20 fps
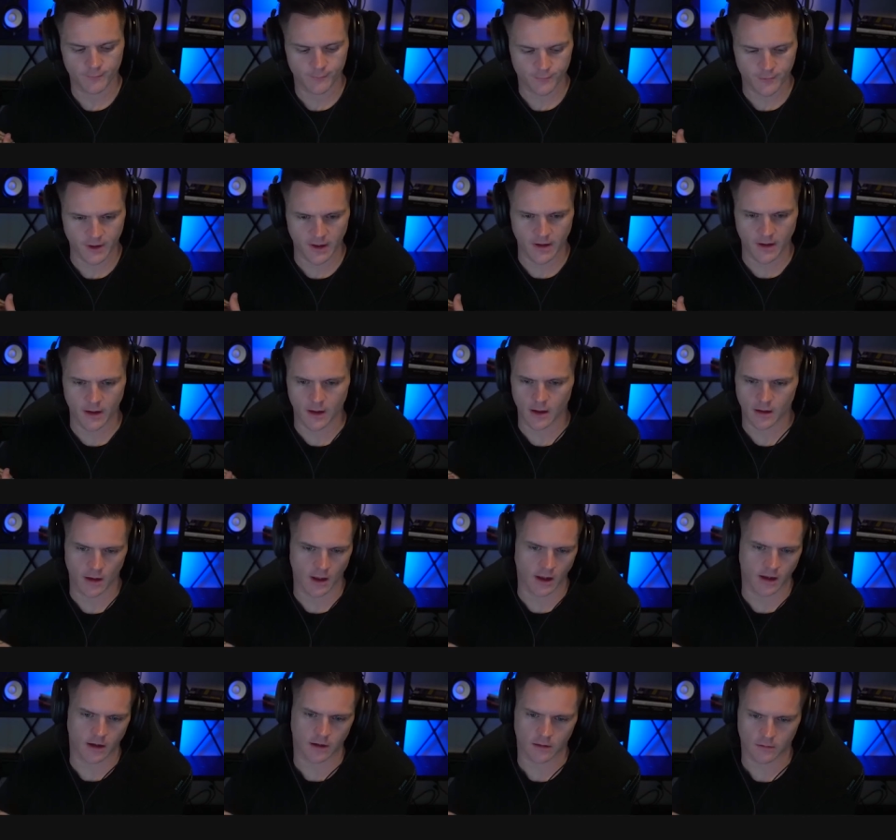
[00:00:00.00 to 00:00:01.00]
then that
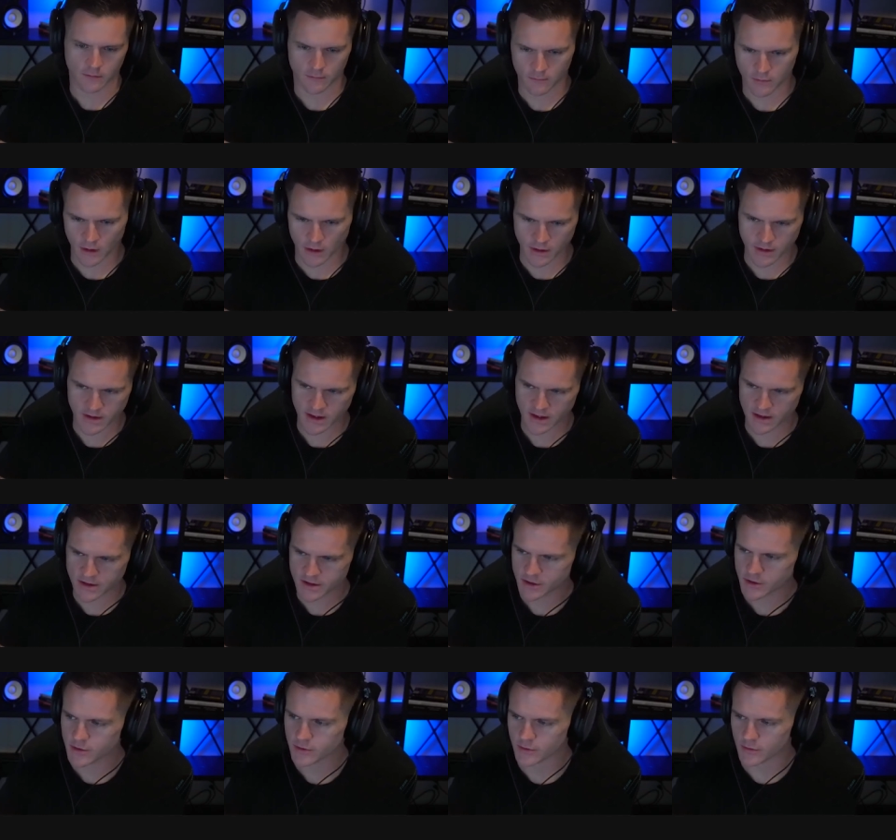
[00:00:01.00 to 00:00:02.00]
like on day
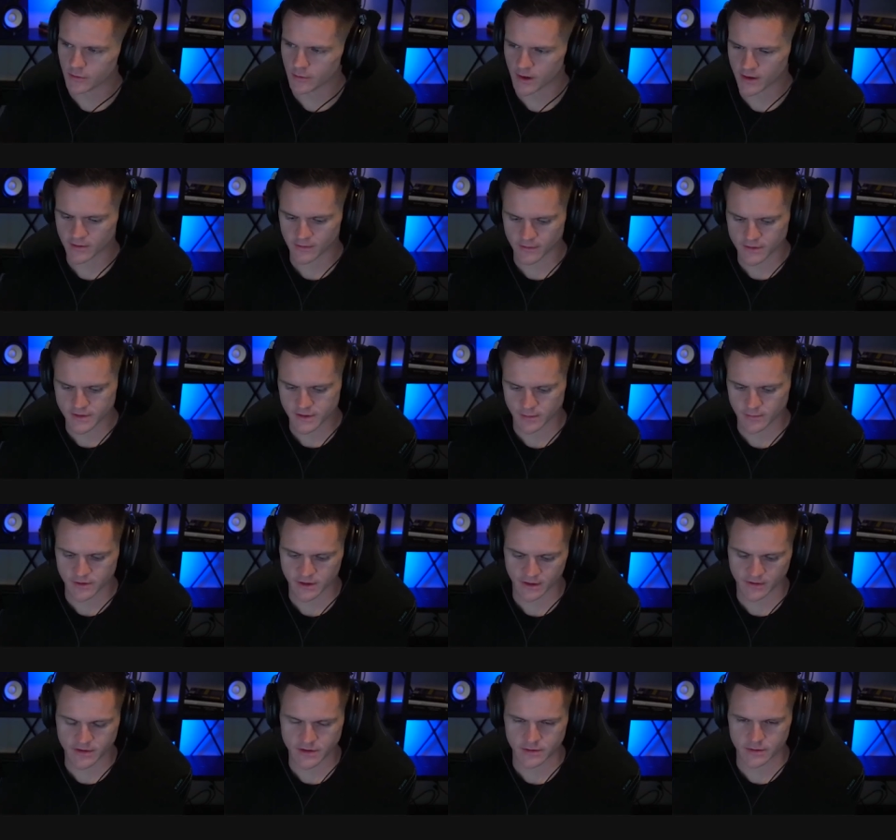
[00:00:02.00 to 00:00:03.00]
two, right, they're
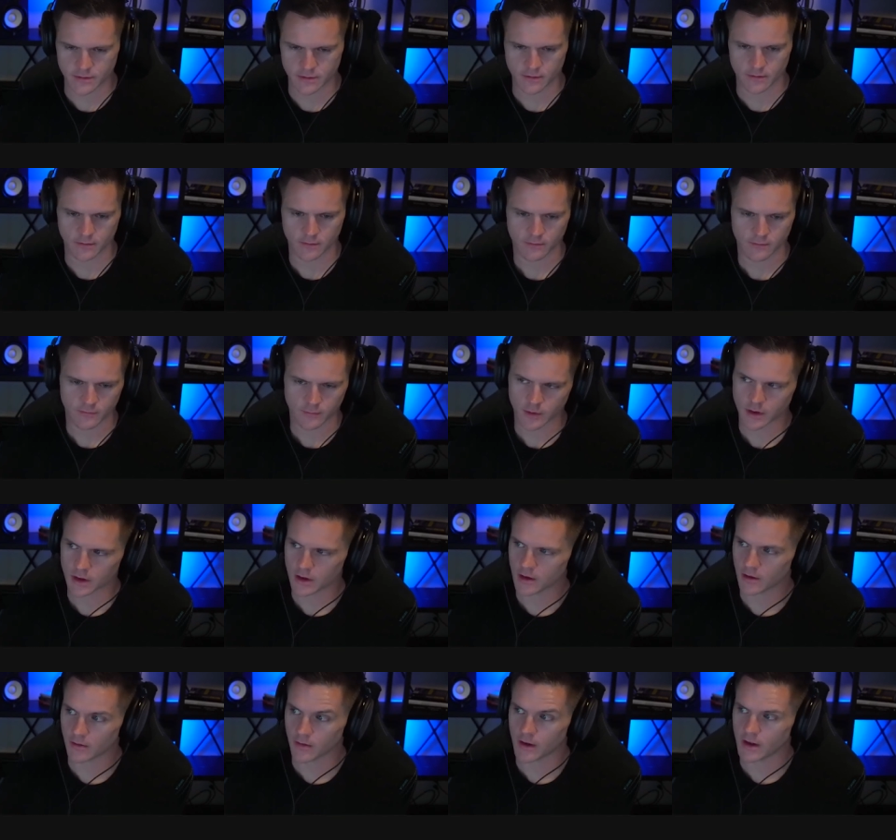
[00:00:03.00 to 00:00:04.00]
subject to
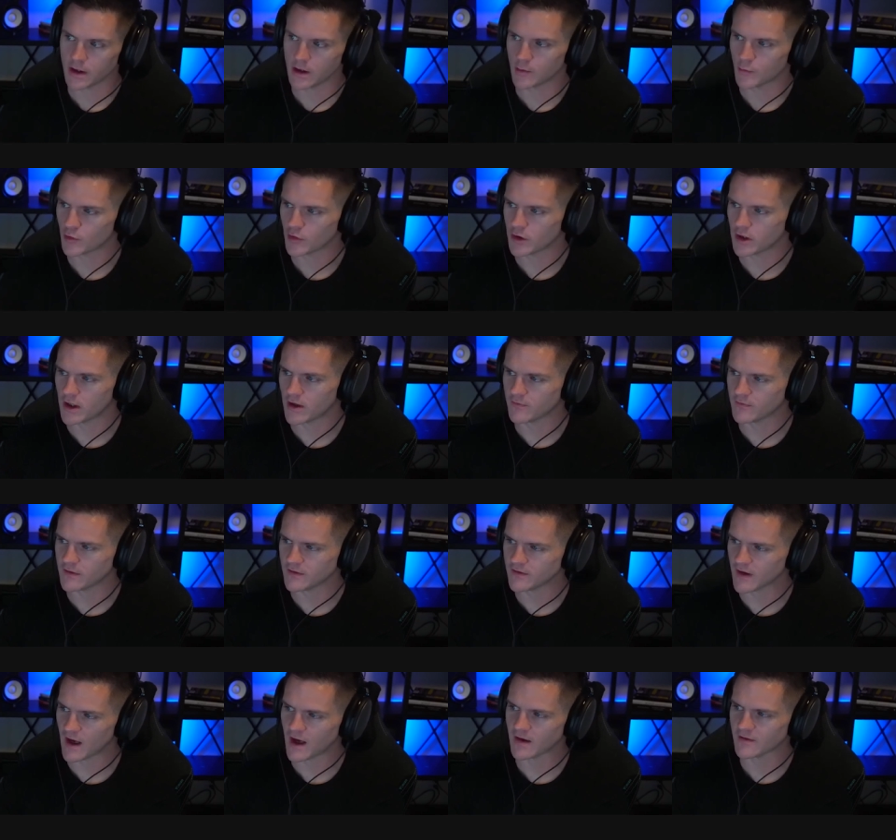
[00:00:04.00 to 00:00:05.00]
already a pretty hefty
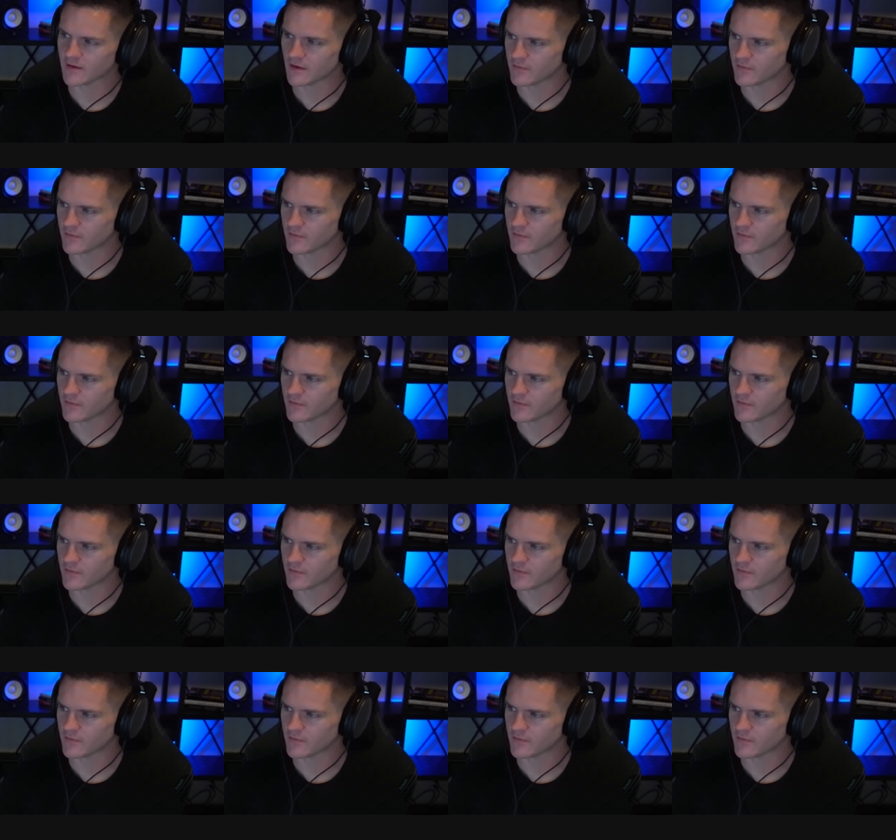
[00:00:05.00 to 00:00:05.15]
tax.